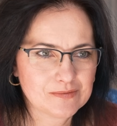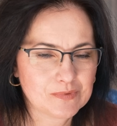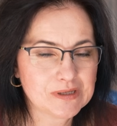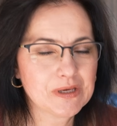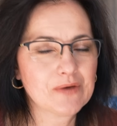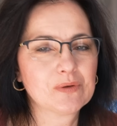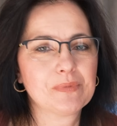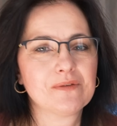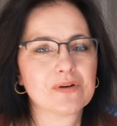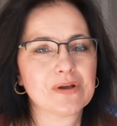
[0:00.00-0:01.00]
Well, you have to
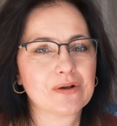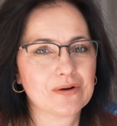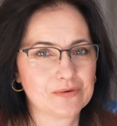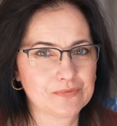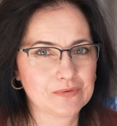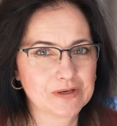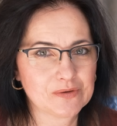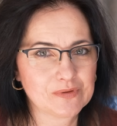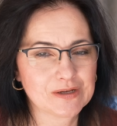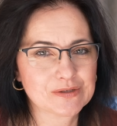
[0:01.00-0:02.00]
be very careful and
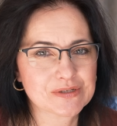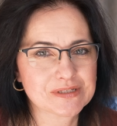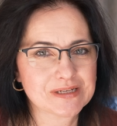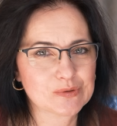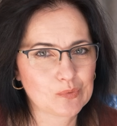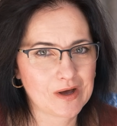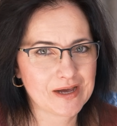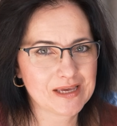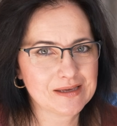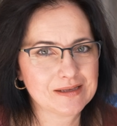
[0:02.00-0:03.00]
you will understand
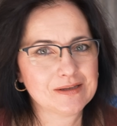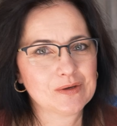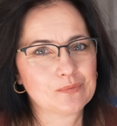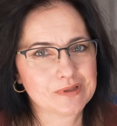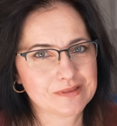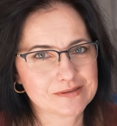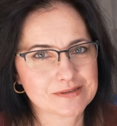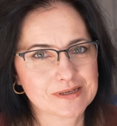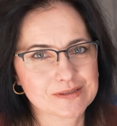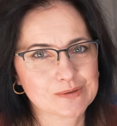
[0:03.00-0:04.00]
why with this
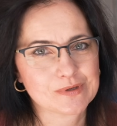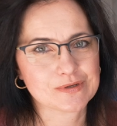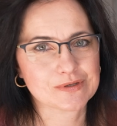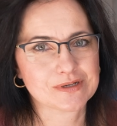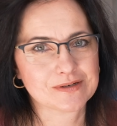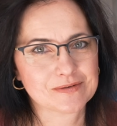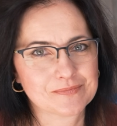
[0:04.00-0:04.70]
next question.